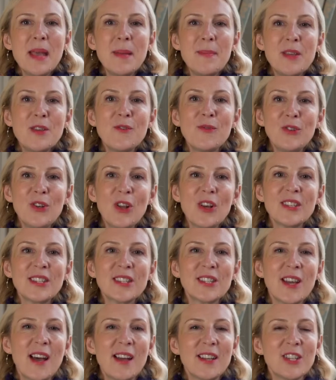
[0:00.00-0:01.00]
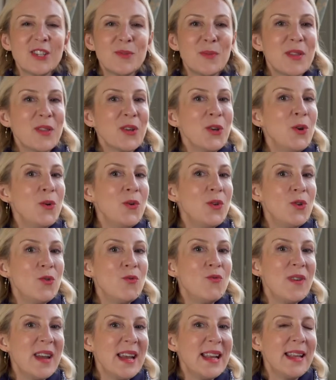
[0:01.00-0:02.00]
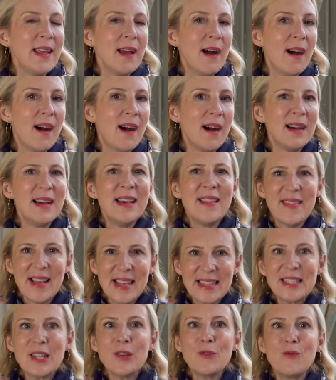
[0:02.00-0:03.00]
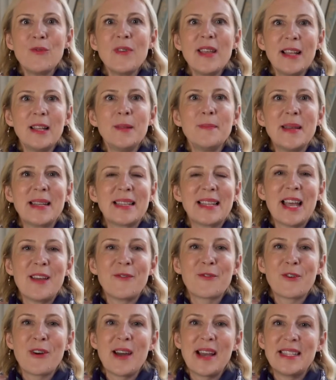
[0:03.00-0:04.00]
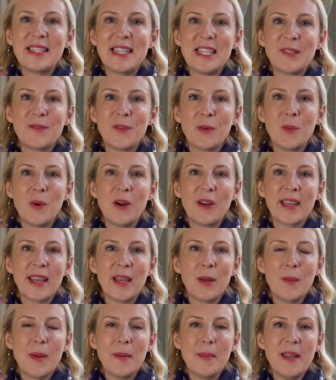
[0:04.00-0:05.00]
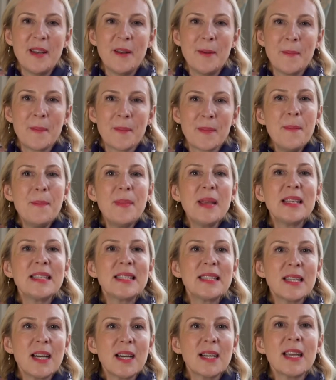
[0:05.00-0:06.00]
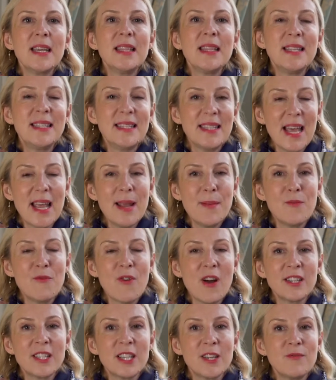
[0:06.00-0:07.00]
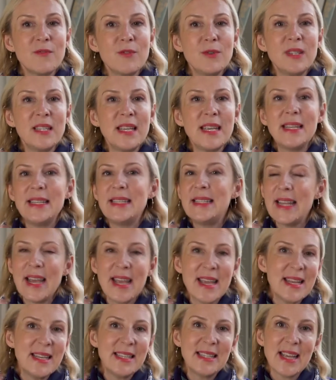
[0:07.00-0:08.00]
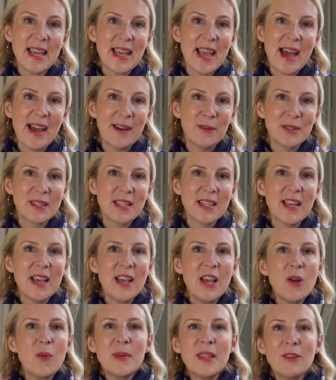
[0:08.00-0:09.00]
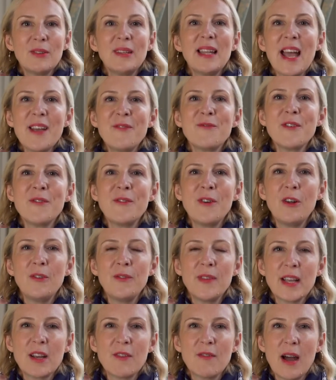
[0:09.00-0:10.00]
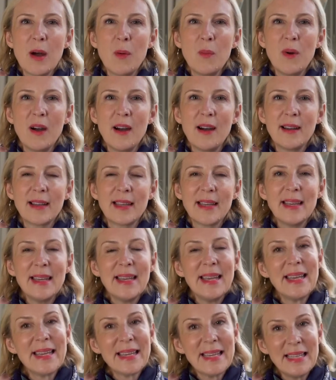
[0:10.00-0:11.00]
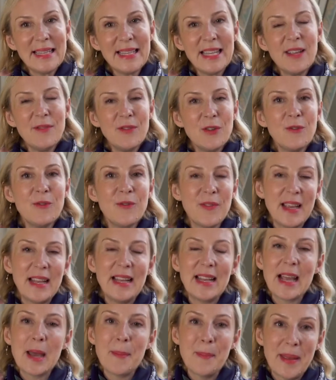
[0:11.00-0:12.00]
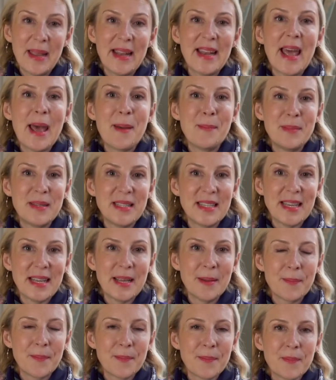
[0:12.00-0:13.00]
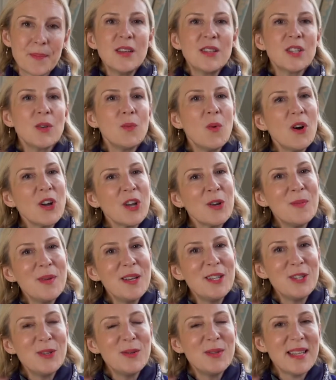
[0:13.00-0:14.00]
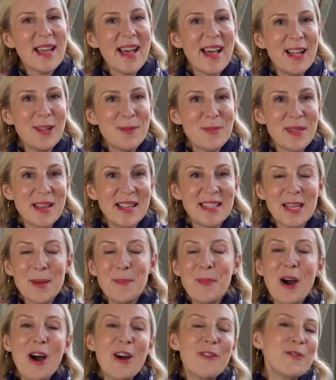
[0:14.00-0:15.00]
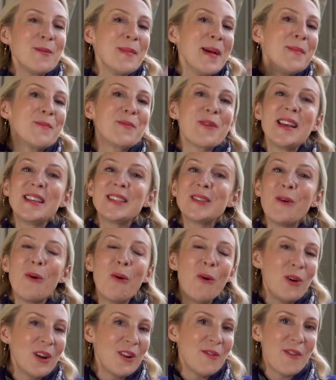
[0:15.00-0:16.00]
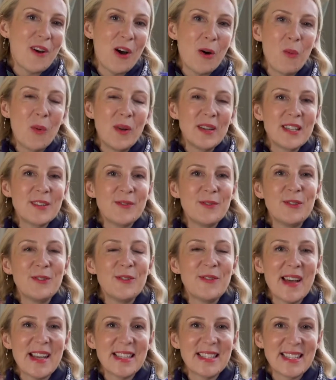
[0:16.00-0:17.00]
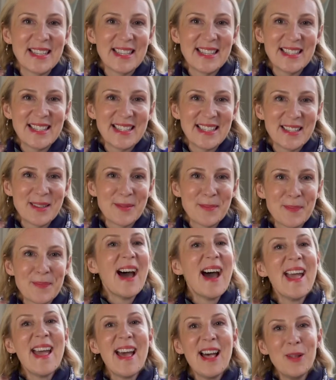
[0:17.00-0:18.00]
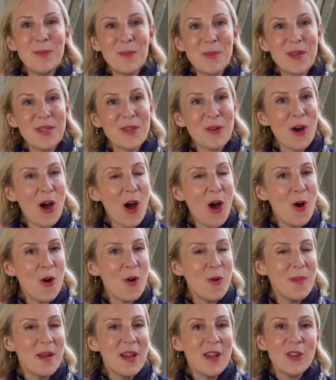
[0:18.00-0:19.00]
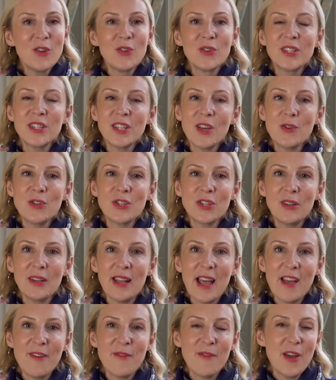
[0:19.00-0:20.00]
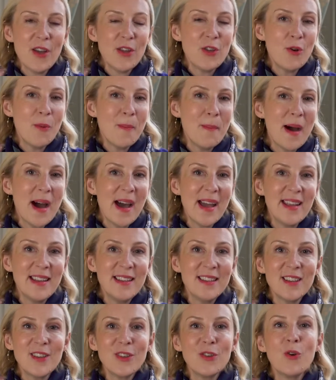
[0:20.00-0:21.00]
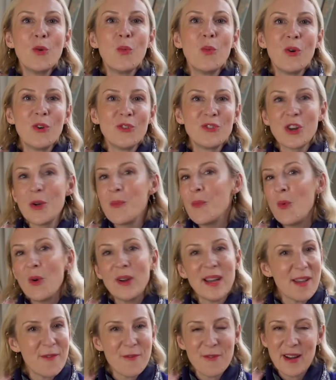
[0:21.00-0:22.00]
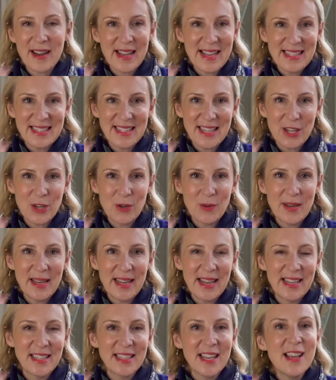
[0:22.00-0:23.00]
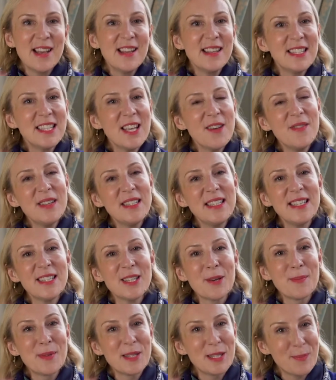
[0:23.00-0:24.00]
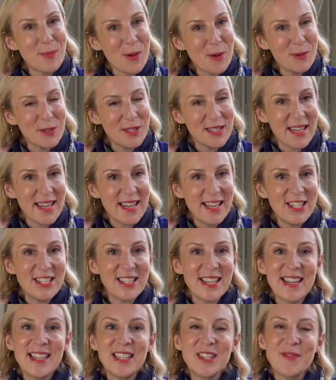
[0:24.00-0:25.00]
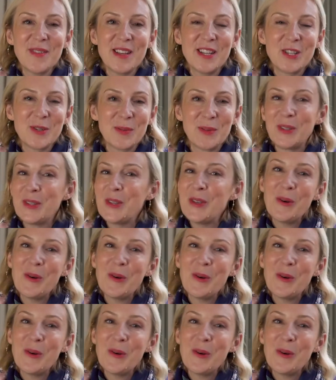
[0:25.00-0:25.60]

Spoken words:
Maybe you've lost touch with who you really are. That's the real midlife crisis for working women. Being stuck in the same rut and routine day in, day out, with your life revolving around work, it can leave you feeling a bit empty. So what can we do to help this apart from embrace all of our wonderful facets? I help with your home, your social life, your mind, your wardrobe, whatever it is that you need. Services are bespoke to each individual.